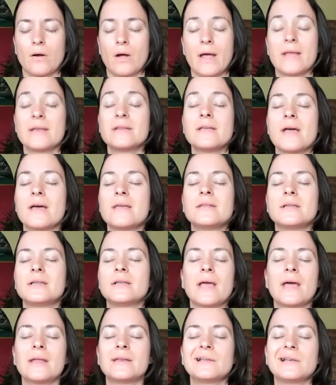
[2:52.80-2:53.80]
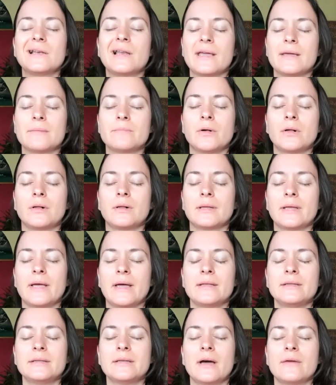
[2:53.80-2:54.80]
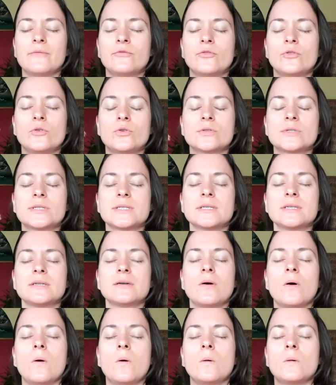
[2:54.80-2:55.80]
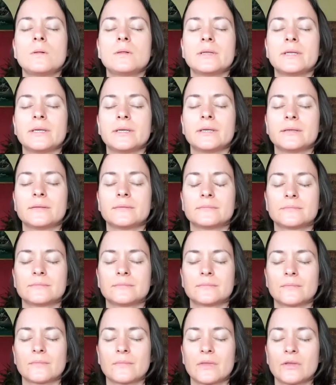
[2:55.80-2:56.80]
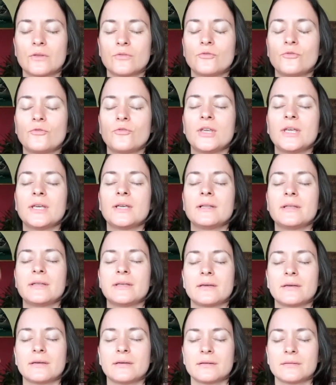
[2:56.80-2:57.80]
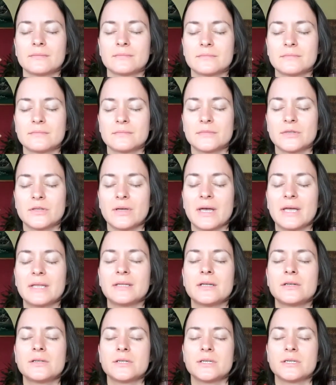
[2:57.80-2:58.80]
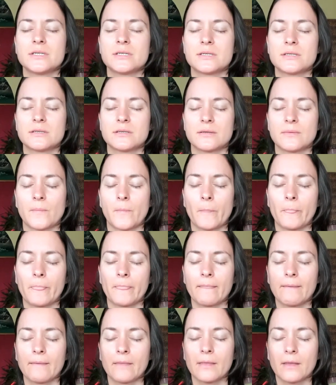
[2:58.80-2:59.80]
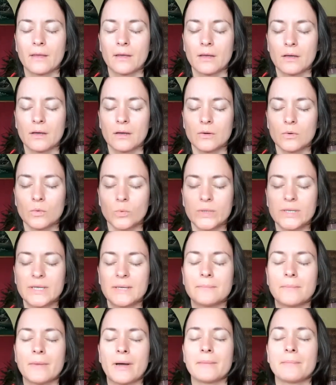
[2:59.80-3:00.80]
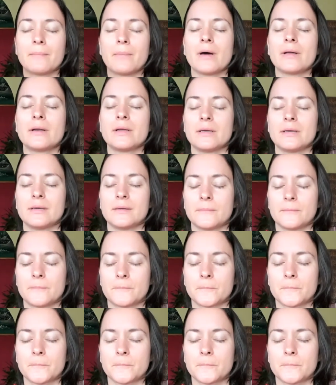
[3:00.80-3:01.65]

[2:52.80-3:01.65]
any label. And I'm focusing only feeling the energies within my body.